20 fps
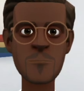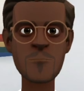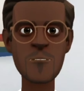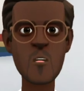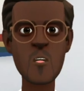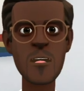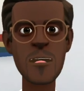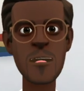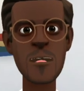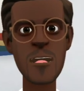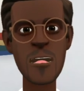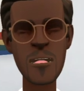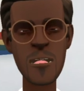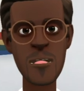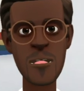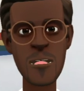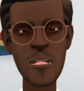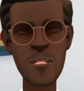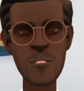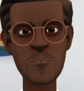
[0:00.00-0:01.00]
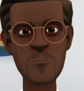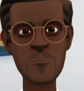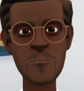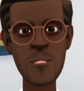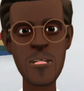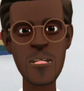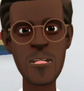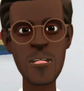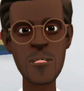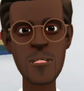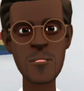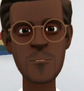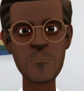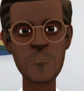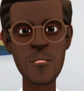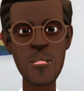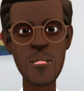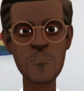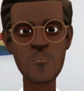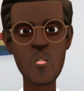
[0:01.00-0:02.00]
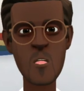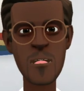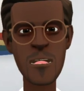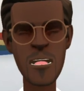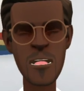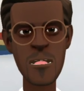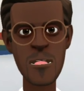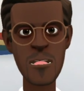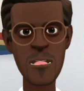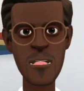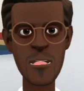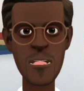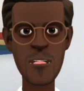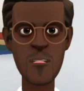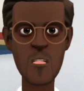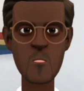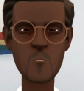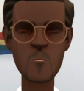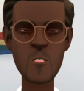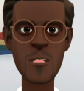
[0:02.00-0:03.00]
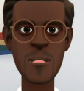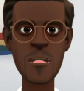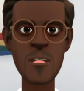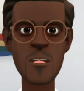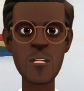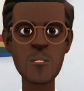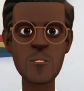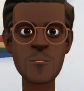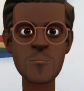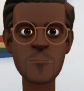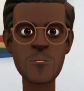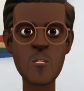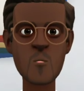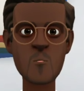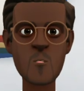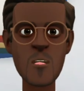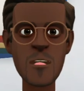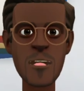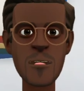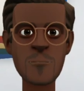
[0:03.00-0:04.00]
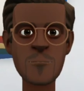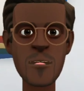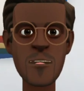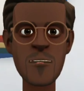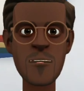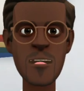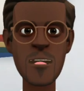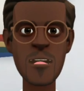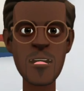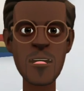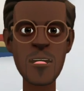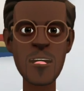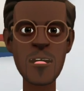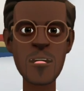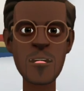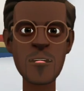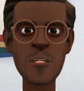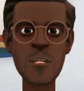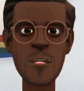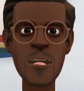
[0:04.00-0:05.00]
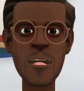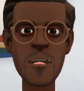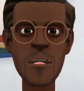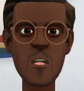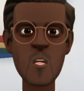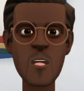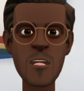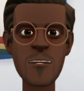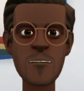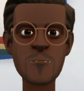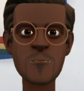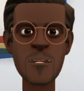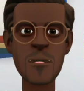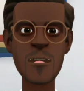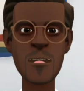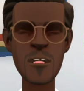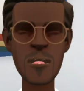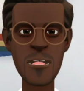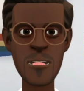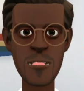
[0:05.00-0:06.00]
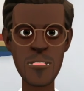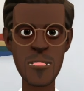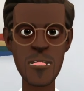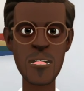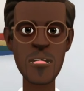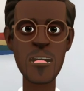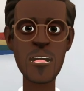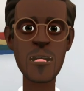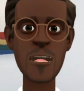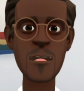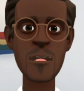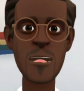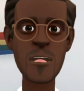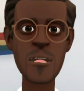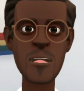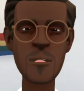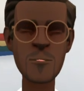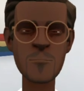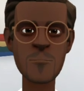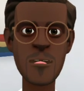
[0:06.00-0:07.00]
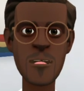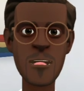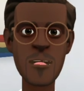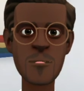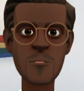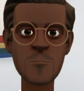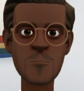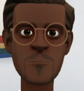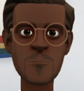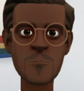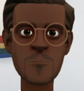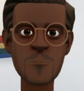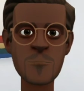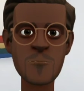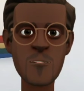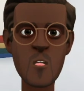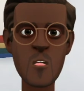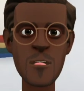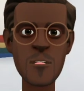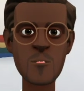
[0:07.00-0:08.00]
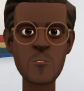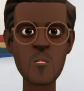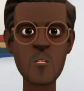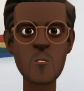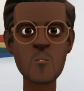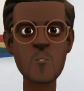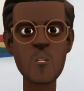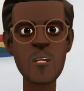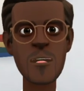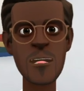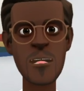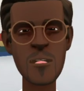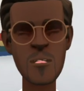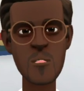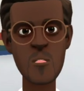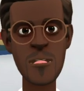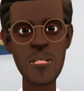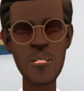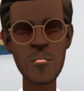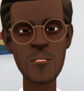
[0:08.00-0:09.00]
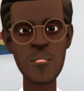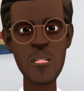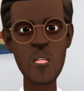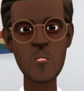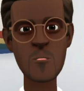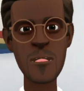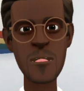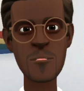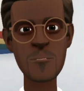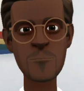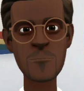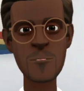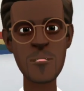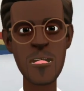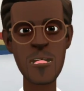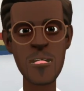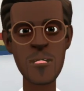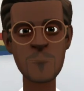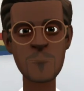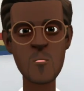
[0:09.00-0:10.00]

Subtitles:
For this reason, it ends up being more indicated for players who play professionally and need a lot of precision and agility in the gameplay. For those who play only as a hobby, it is